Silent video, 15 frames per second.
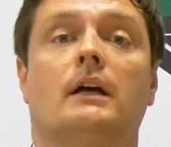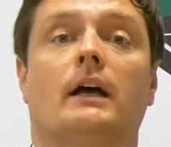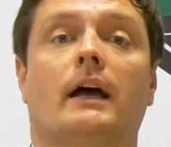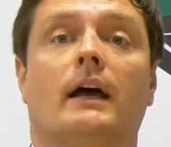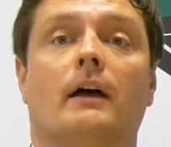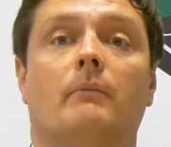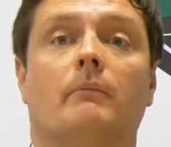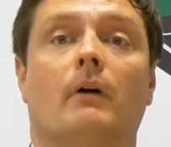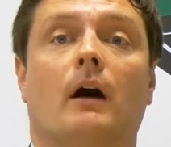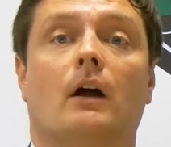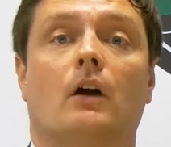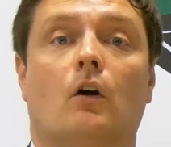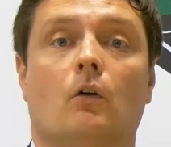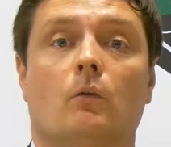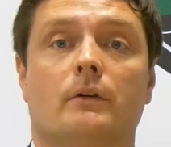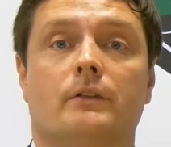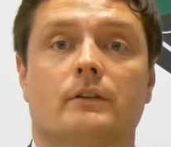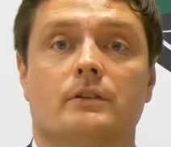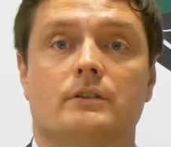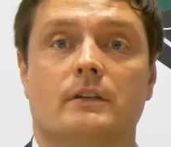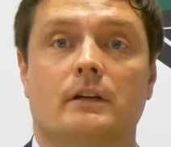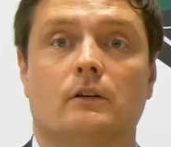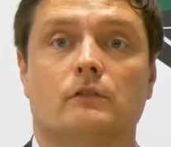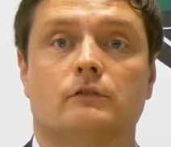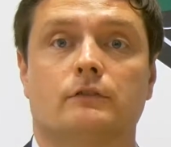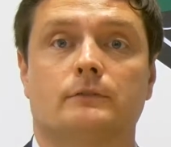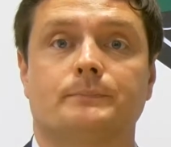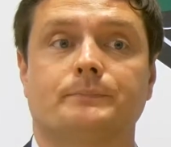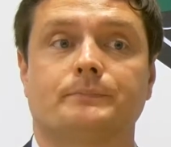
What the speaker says: a call with yourself,